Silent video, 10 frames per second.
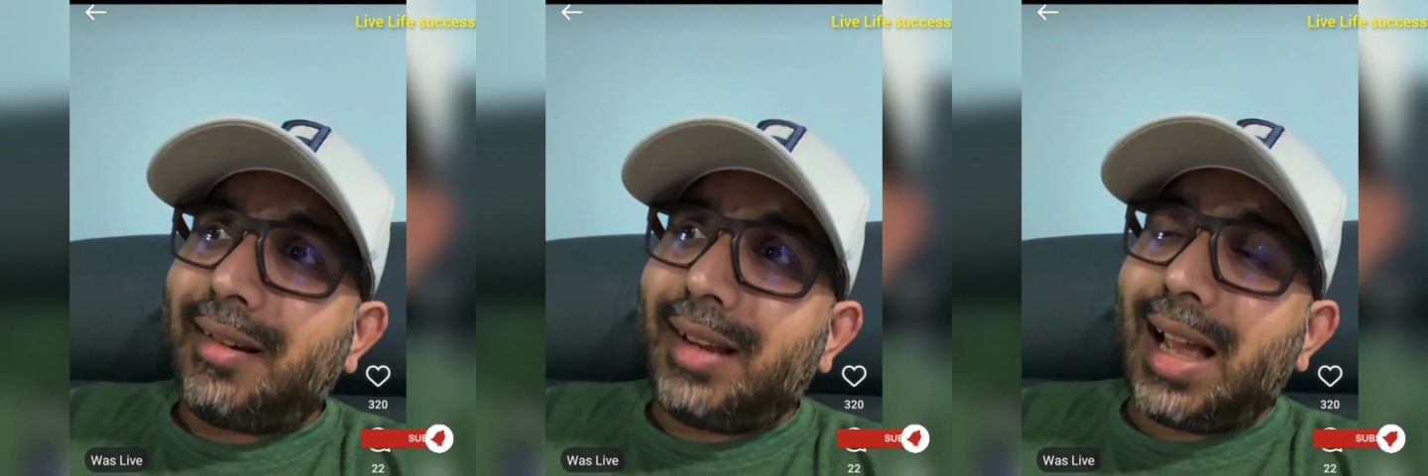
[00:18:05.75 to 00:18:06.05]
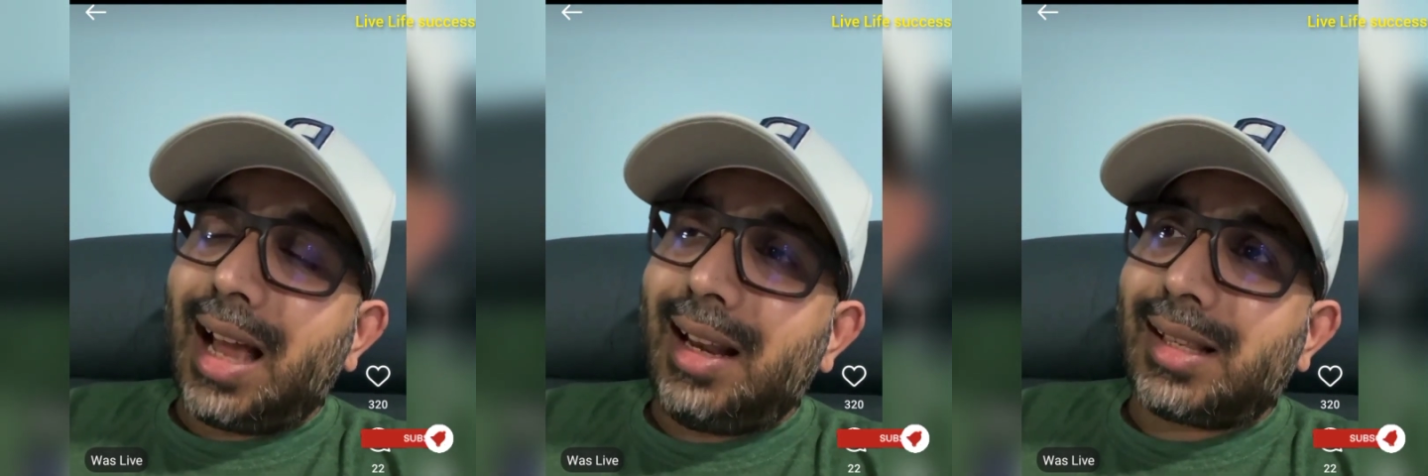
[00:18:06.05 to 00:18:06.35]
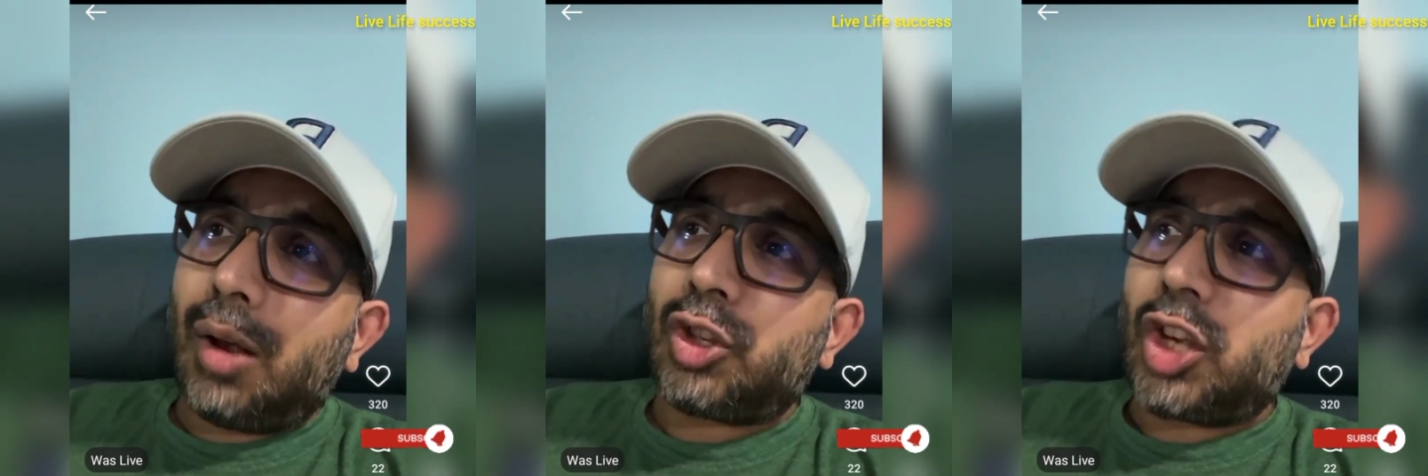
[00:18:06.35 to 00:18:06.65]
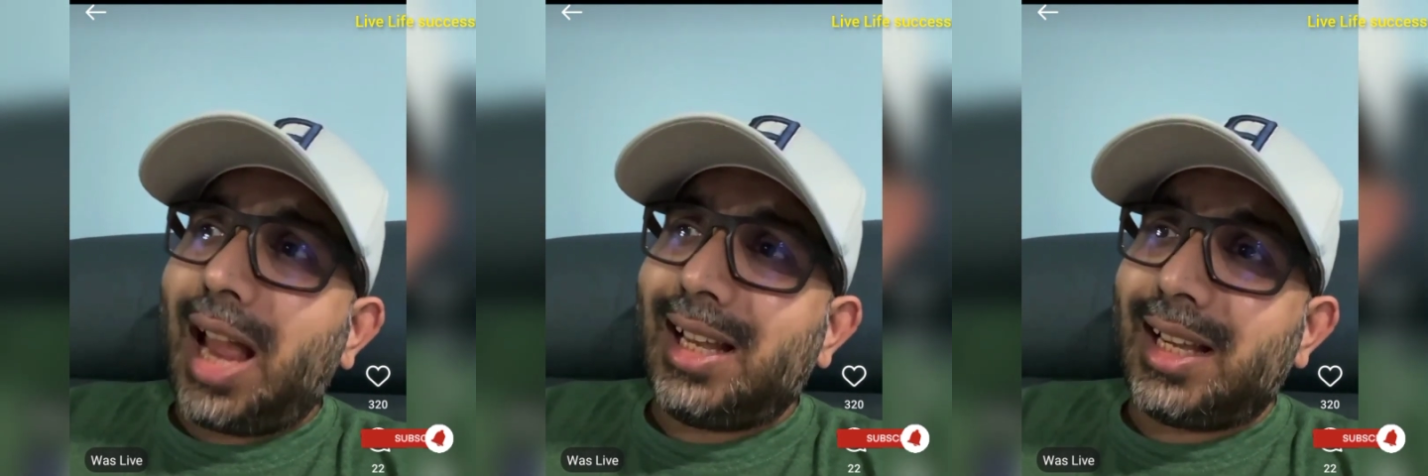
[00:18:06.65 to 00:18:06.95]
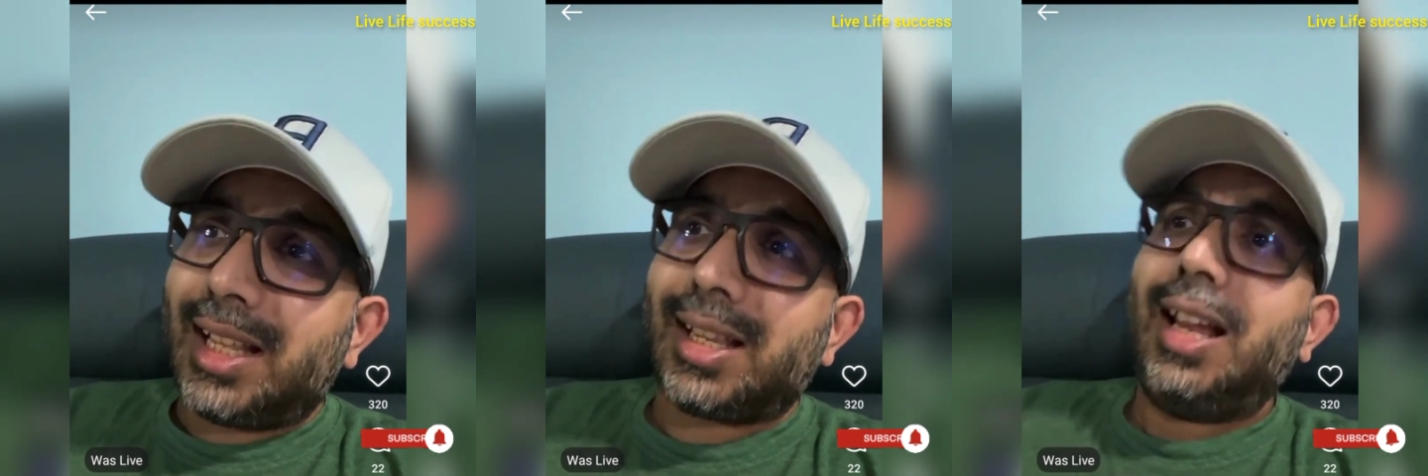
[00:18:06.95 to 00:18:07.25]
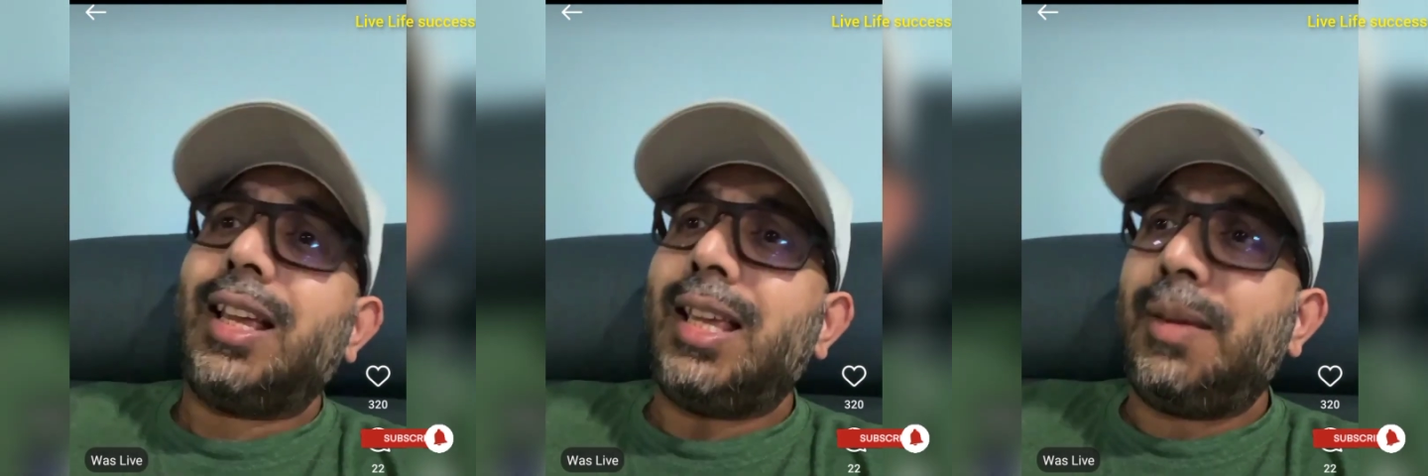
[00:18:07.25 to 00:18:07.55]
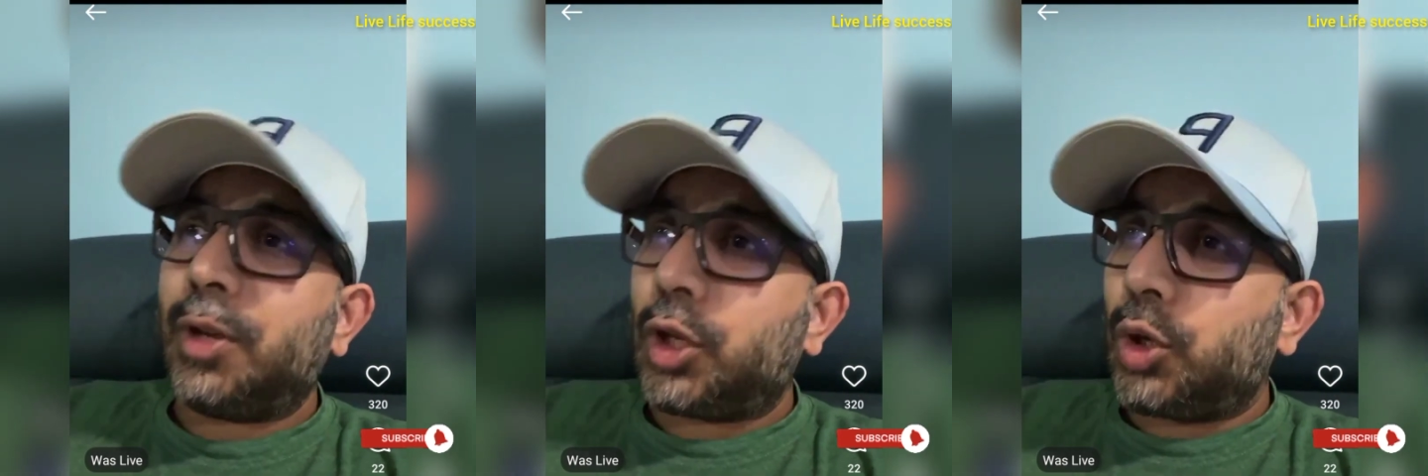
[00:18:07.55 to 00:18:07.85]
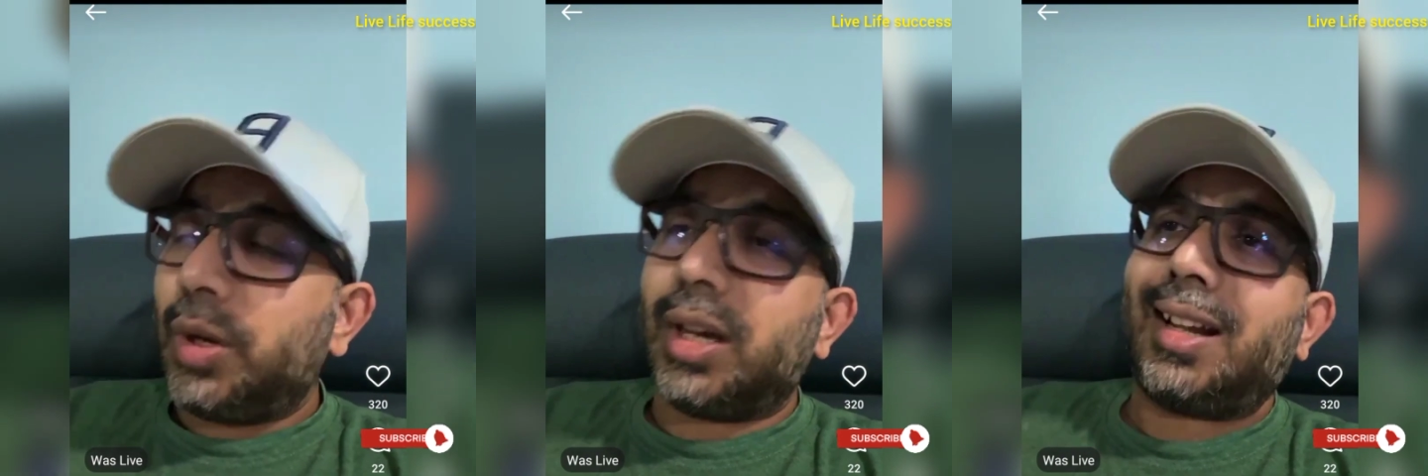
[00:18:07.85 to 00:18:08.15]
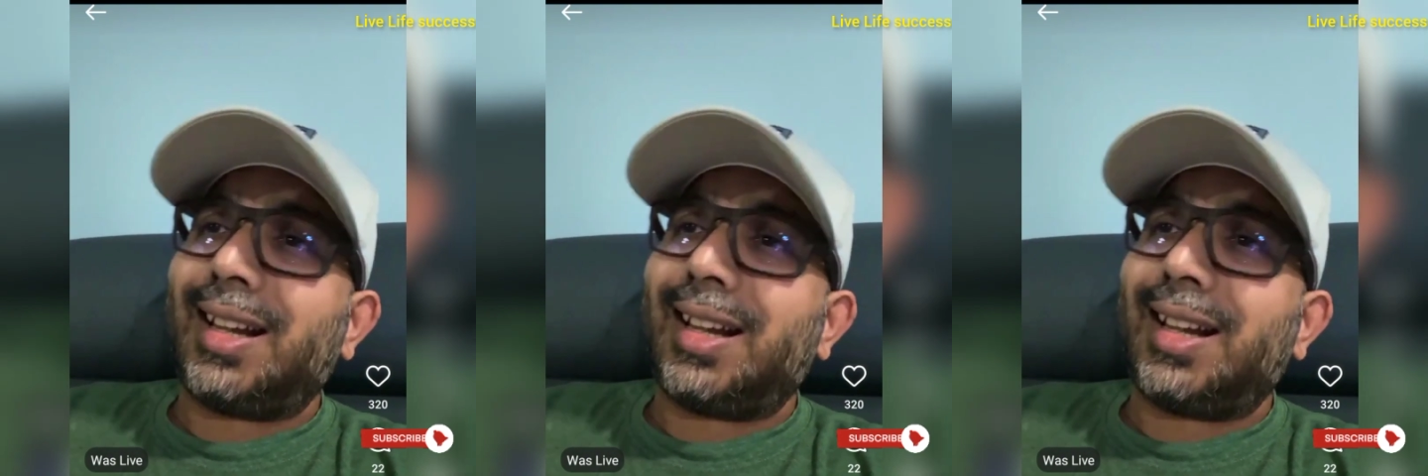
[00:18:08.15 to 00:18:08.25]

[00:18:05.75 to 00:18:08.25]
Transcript: regardless how childish, immature,